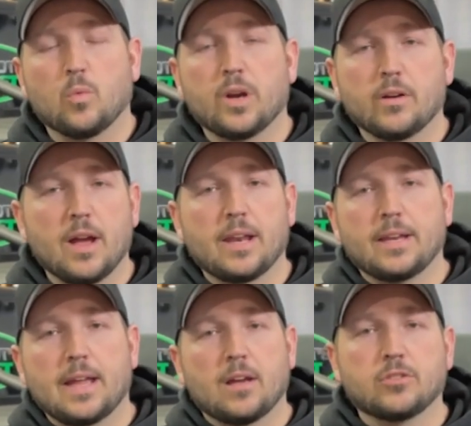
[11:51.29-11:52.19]
We are
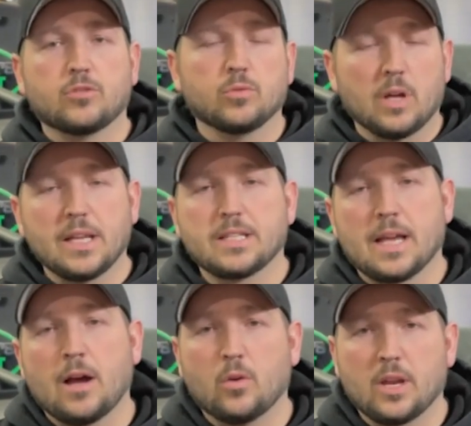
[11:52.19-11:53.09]
headed down to Lights
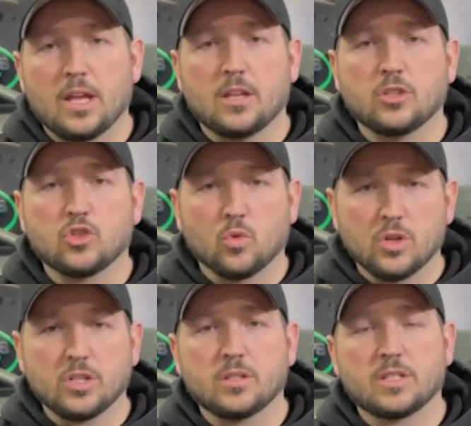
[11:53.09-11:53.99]
Out in
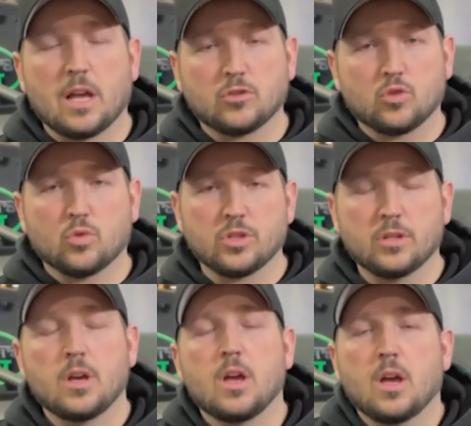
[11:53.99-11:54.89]
Georgia, South Georgia,